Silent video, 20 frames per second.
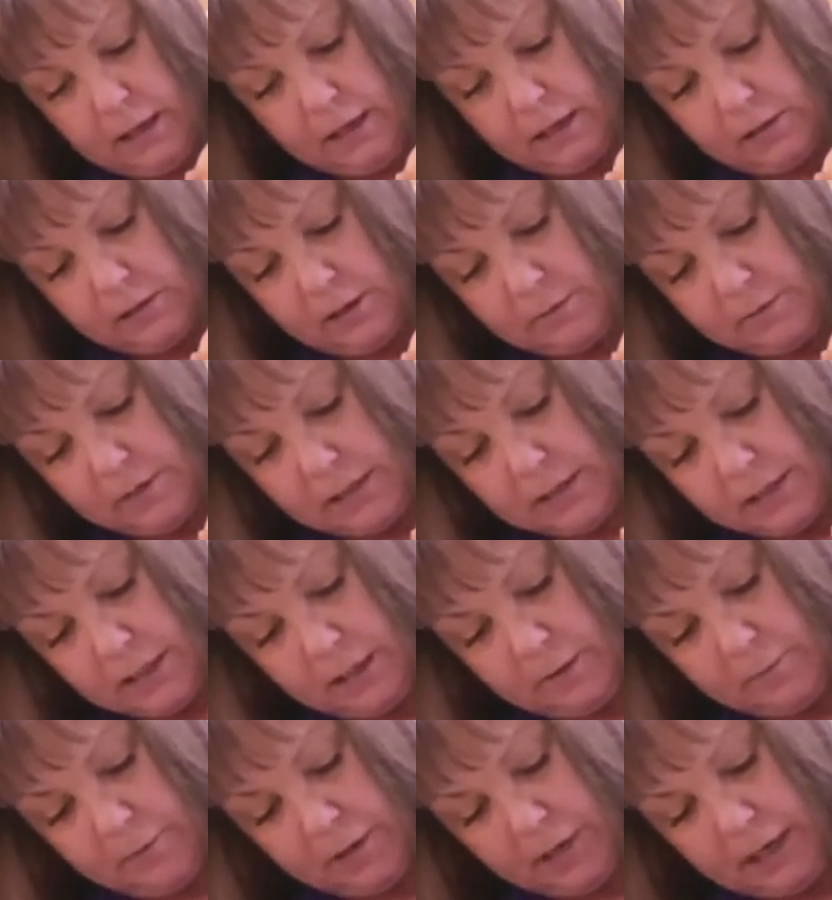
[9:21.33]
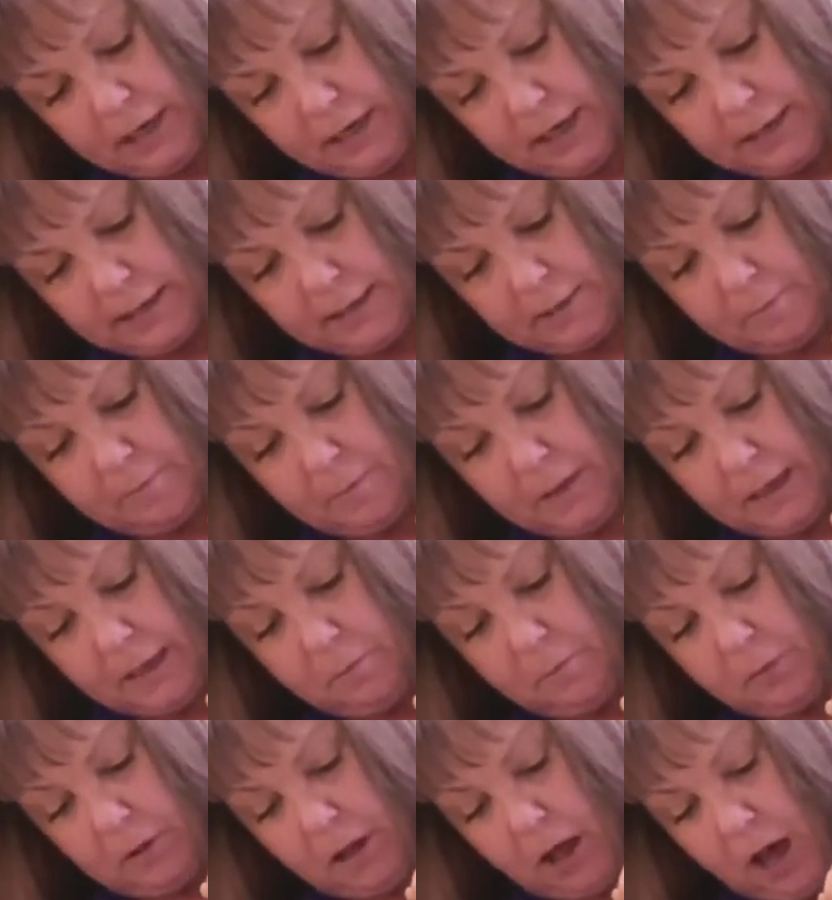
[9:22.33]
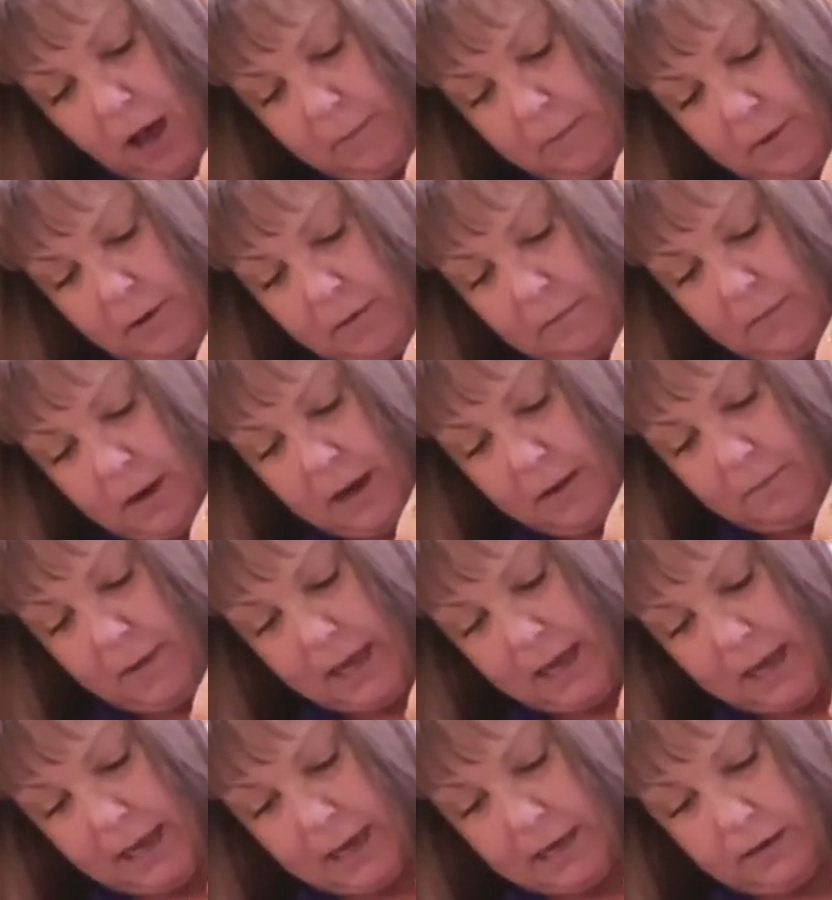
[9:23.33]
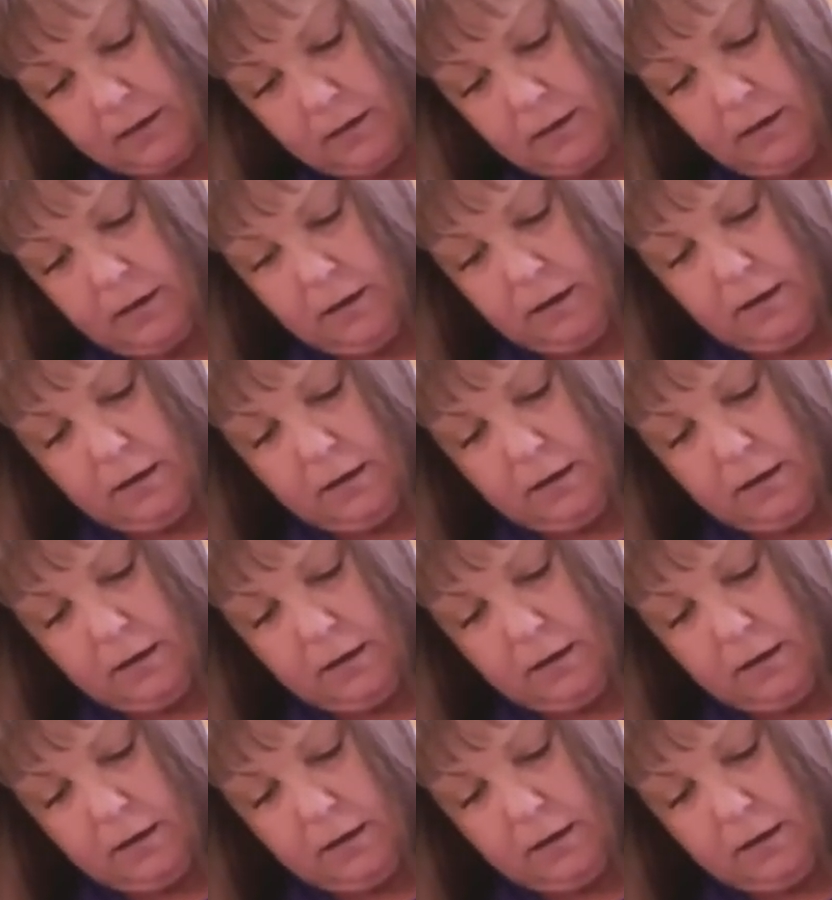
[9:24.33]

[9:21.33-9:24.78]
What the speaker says: So I'm just going to put it as a big block on my pan.